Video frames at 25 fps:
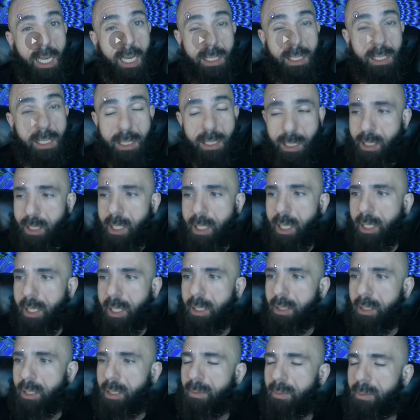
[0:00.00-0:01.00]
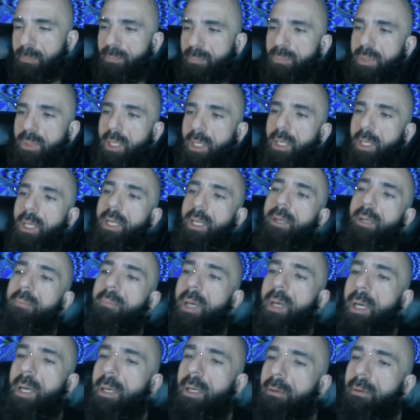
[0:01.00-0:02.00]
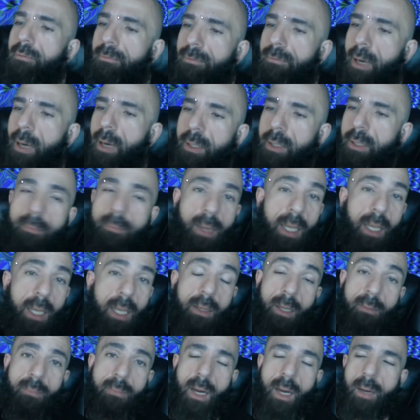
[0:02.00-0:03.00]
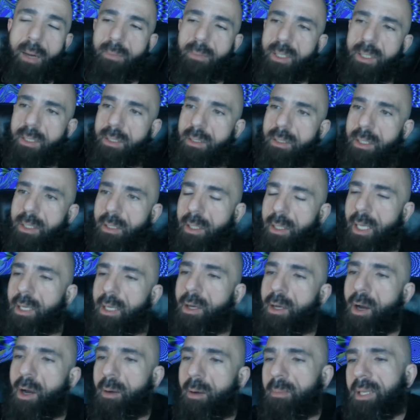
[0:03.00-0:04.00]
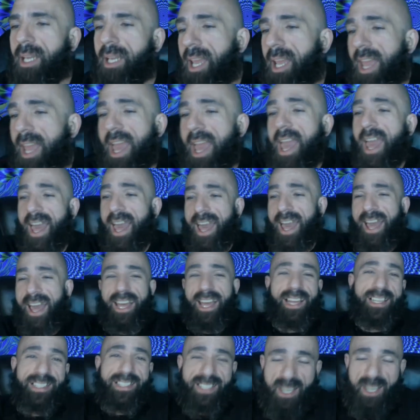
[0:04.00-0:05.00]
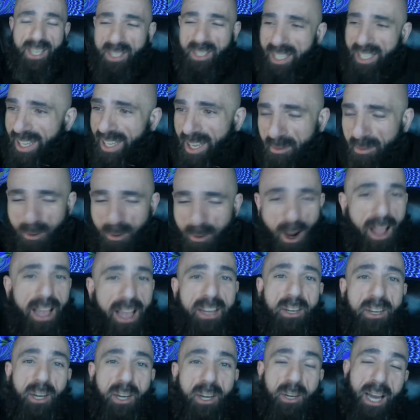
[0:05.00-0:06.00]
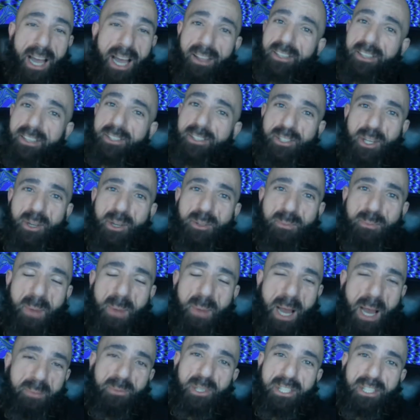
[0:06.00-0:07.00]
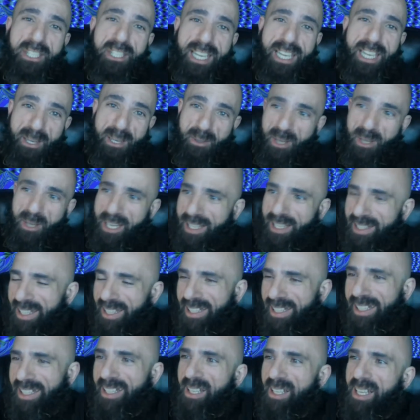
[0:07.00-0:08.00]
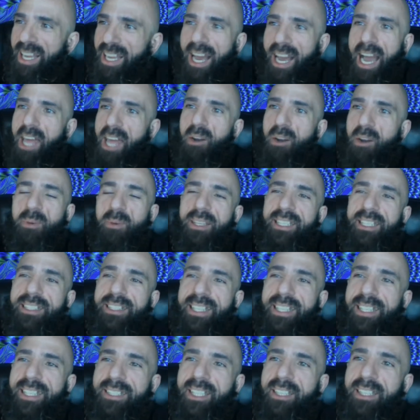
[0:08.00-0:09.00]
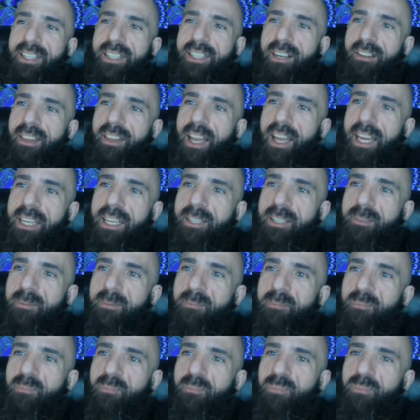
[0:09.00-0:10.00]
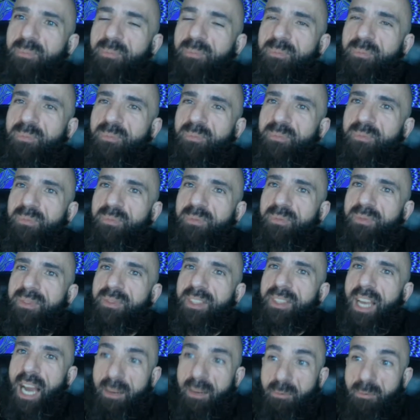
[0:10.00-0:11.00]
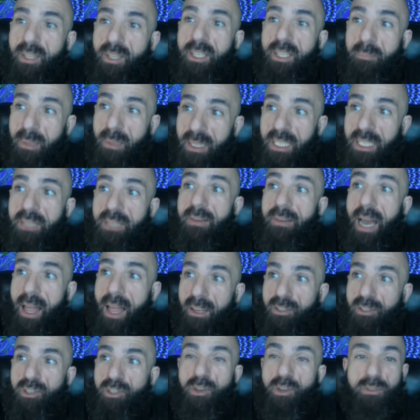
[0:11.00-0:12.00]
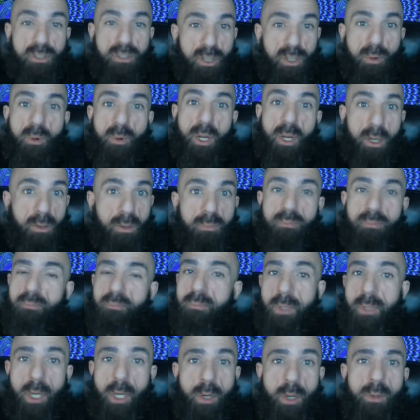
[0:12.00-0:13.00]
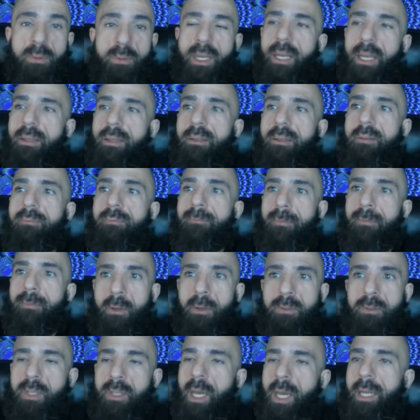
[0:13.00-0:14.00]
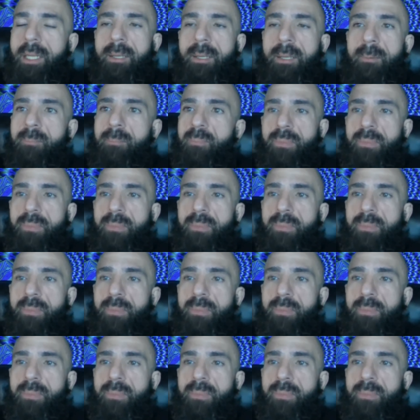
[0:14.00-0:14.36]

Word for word: in a second but fuck them and their mamas until they call me. For all I know, Alex Jones' mom's a saint, right? Like, I don't really think that they're like. I really believe Alex Jones is a real dude that feels like